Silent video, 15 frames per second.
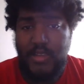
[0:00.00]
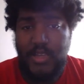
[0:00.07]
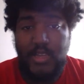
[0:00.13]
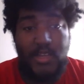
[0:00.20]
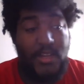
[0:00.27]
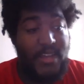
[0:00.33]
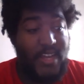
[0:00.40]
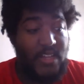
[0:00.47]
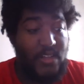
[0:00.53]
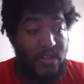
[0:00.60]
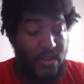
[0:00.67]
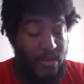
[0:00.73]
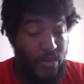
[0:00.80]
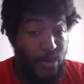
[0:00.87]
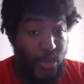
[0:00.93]
and
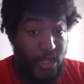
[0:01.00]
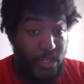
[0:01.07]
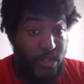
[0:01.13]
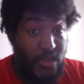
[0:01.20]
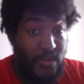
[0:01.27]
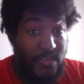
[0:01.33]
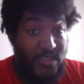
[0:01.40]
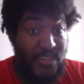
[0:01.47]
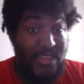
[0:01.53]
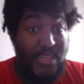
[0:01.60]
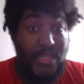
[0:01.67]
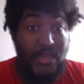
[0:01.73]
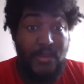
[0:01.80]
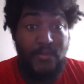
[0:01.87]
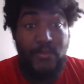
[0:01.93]
after New Year's
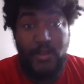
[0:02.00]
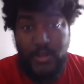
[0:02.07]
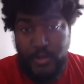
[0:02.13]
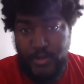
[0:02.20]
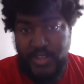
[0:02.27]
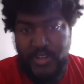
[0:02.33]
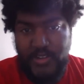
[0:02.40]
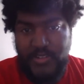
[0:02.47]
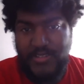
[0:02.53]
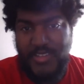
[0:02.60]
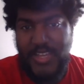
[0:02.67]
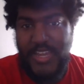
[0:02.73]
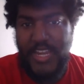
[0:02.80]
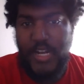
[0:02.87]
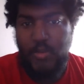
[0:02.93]
Eve, New Year's
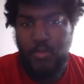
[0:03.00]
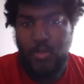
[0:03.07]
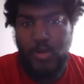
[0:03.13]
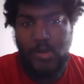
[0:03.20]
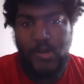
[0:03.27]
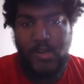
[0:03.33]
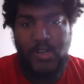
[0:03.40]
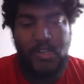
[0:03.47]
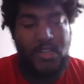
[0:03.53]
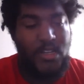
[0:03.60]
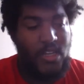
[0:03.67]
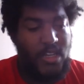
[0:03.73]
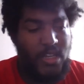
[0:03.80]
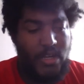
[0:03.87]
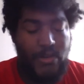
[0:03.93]
Day tomorrow,
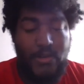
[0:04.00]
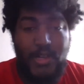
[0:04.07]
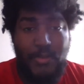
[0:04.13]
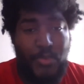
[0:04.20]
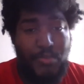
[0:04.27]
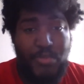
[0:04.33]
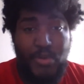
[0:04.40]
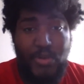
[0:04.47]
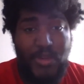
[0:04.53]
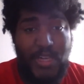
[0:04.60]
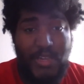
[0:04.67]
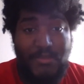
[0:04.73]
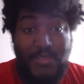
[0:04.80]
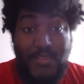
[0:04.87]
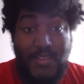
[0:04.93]
you know, a couple bowl
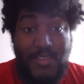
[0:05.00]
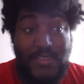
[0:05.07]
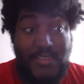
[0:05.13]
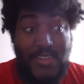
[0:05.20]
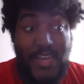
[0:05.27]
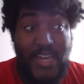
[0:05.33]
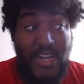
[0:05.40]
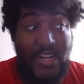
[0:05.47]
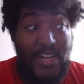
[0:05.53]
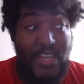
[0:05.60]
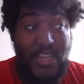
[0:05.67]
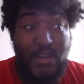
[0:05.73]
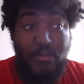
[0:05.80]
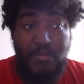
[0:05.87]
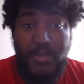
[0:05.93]
games on
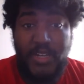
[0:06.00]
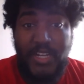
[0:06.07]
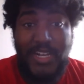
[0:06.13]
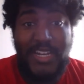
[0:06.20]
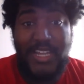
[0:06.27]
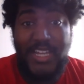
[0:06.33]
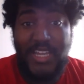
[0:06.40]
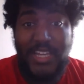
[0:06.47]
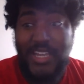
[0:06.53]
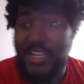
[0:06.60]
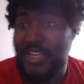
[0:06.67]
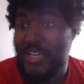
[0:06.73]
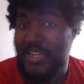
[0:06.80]
Saturday and Monday.